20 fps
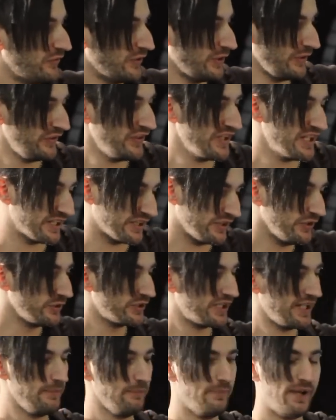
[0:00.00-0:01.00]
first thing,
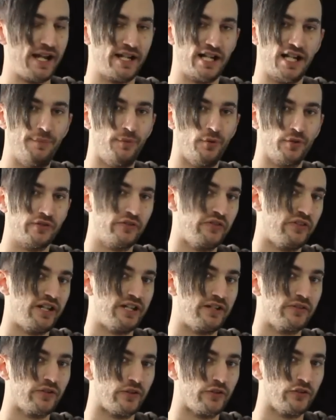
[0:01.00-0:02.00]
you can back up all your
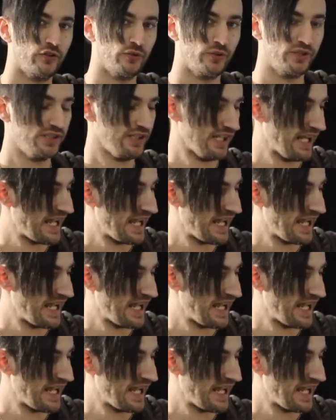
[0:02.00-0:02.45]
settings onto it